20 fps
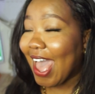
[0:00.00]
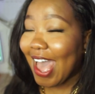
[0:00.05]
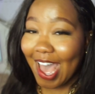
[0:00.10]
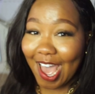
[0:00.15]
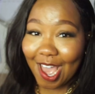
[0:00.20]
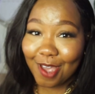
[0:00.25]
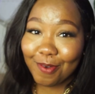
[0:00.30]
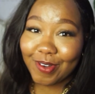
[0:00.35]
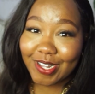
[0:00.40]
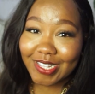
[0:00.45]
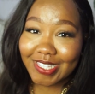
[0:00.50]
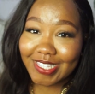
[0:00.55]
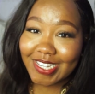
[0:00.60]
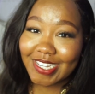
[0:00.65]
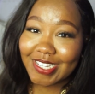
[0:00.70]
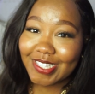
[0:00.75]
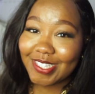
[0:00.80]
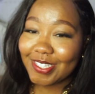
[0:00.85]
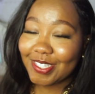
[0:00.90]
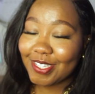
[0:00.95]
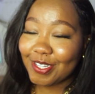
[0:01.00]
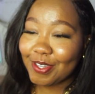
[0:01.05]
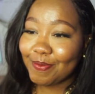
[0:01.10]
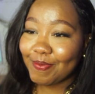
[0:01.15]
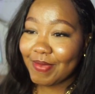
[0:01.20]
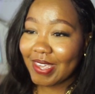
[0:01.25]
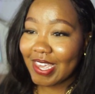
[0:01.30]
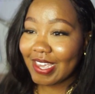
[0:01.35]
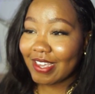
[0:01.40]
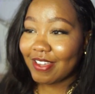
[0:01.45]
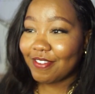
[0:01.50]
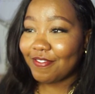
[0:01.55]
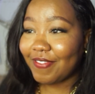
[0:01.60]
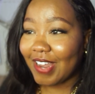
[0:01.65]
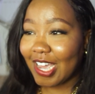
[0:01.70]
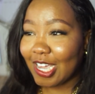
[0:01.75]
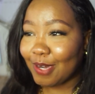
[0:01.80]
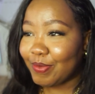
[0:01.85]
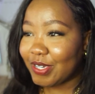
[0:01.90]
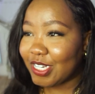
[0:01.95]
I wanted to make
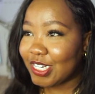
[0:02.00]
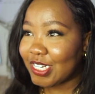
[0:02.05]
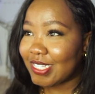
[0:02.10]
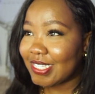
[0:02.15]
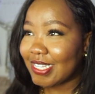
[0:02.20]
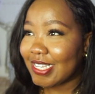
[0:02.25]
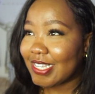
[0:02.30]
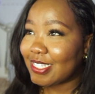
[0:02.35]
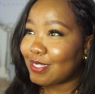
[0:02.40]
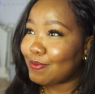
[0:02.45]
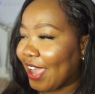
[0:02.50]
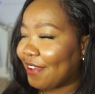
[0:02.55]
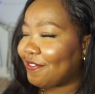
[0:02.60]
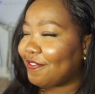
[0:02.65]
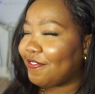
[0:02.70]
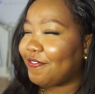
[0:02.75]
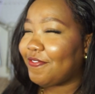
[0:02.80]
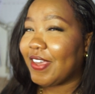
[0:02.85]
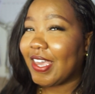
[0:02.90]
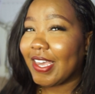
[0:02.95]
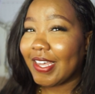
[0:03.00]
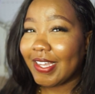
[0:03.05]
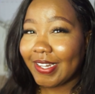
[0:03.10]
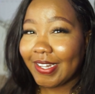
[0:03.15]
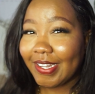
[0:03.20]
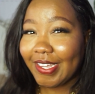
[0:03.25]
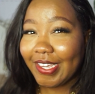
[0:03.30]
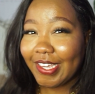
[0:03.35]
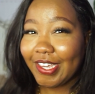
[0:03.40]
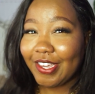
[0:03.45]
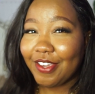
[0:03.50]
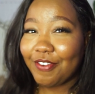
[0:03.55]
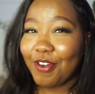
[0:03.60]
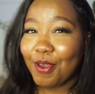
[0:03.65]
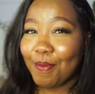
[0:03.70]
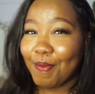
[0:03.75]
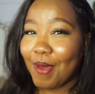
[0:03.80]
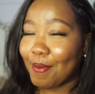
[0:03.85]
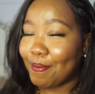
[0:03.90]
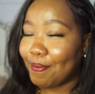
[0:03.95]
flight purchases. I vaguely
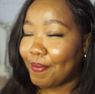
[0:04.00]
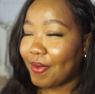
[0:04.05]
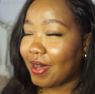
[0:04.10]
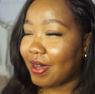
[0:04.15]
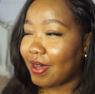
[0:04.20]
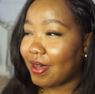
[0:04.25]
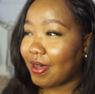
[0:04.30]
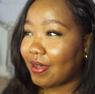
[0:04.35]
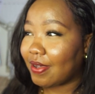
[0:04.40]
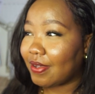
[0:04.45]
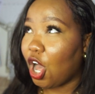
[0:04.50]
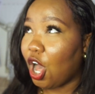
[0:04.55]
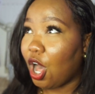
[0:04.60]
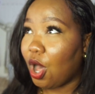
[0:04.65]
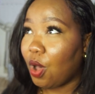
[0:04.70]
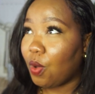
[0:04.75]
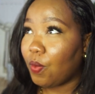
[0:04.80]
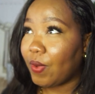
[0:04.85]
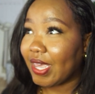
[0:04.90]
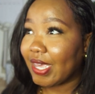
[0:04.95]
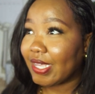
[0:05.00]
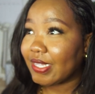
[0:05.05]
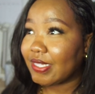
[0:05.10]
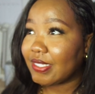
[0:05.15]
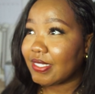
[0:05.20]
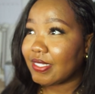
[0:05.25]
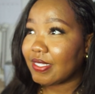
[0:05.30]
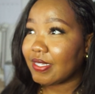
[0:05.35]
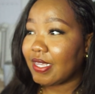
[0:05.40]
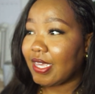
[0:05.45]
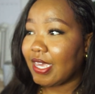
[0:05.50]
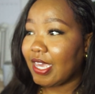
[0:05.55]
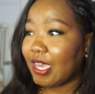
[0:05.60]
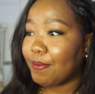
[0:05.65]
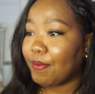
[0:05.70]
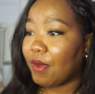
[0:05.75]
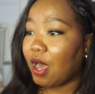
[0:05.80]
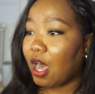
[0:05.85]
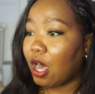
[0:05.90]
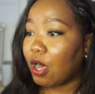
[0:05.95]
remember how it
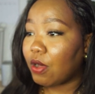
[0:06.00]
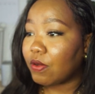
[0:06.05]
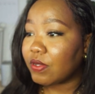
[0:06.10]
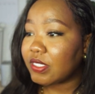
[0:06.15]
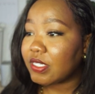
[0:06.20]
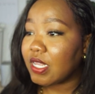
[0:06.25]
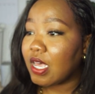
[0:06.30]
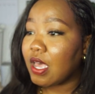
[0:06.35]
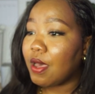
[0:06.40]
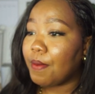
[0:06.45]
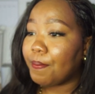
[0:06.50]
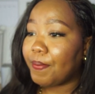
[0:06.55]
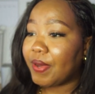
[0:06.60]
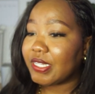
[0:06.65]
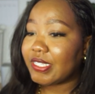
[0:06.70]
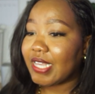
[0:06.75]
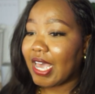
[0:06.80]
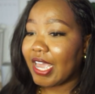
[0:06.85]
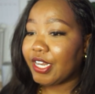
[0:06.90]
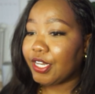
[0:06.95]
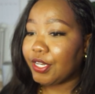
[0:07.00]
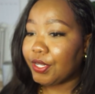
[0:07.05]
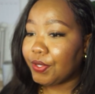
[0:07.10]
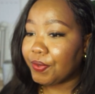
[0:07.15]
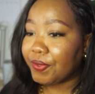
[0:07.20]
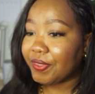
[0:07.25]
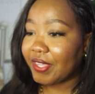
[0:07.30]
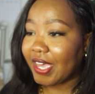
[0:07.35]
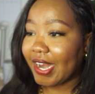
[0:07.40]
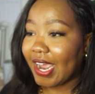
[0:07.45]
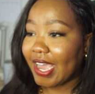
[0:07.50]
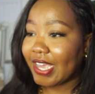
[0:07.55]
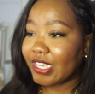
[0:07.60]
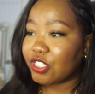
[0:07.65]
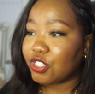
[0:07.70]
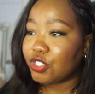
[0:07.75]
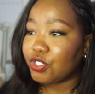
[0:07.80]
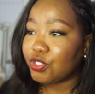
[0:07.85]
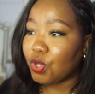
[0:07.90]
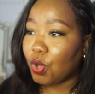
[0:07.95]
came out, but I knew that I
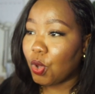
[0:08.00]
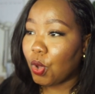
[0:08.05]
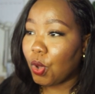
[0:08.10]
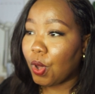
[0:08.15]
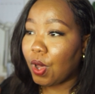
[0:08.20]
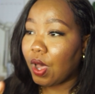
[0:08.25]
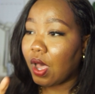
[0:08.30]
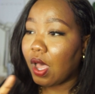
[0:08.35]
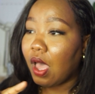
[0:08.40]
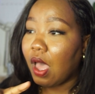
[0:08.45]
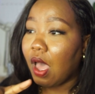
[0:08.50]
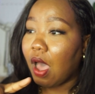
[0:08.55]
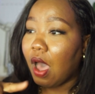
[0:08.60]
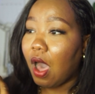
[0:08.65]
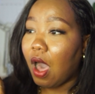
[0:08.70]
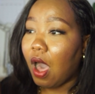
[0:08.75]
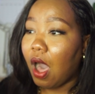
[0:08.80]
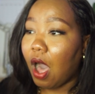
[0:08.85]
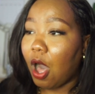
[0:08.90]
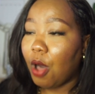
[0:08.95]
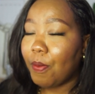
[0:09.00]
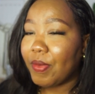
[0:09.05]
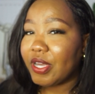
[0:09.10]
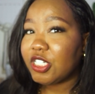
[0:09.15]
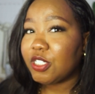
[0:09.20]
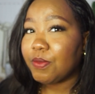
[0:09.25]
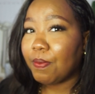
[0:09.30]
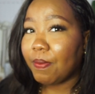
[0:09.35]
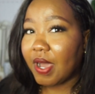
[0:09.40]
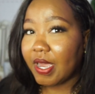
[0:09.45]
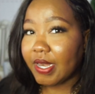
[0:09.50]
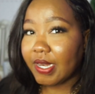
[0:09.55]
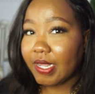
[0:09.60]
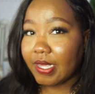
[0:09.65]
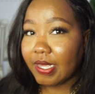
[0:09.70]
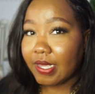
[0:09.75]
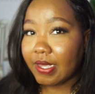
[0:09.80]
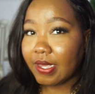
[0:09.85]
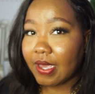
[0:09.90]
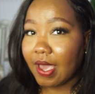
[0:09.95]
saw how much
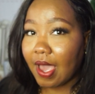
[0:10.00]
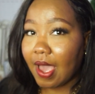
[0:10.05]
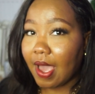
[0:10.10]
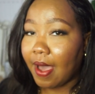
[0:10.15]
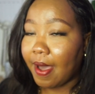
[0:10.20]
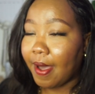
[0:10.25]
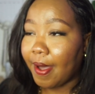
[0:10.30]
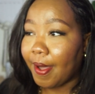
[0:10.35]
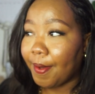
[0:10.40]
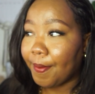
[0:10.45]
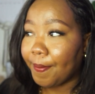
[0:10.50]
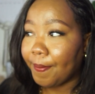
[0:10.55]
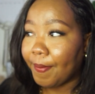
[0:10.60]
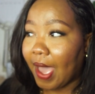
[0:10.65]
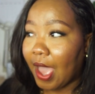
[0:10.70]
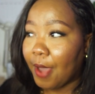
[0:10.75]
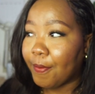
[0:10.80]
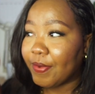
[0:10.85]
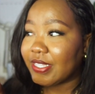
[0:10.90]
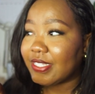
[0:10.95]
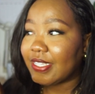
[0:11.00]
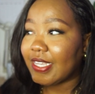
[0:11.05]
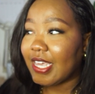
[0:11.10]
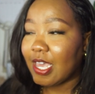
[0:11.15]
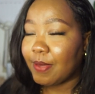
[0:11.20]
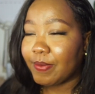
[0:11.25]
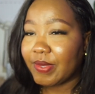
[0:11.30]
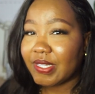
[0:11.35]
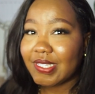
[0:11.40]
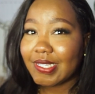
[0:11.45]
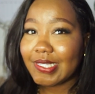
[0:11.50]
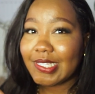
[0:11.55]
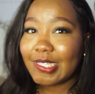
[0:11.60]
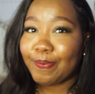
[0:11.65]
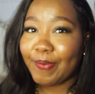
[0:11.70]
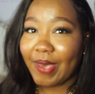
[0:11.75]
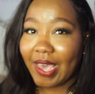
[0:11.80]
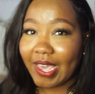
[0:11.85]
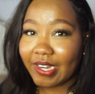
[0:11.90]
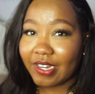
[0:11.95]
money I was able to
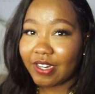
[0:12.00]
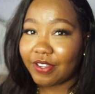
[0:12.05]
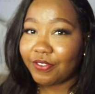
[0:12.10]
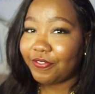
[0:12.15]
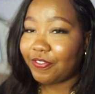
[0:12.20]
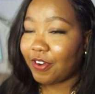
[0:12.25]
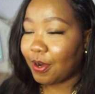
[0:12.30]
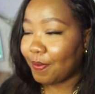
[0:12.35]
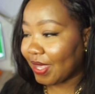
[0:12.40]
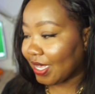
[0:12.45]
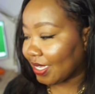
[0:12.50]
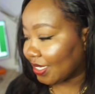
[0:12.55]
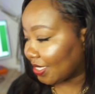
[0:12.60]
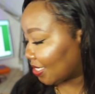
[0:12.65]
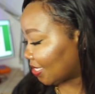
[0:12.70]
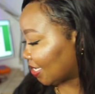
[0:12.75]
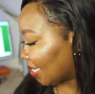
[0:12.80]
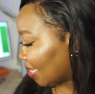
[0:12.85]
spend from it.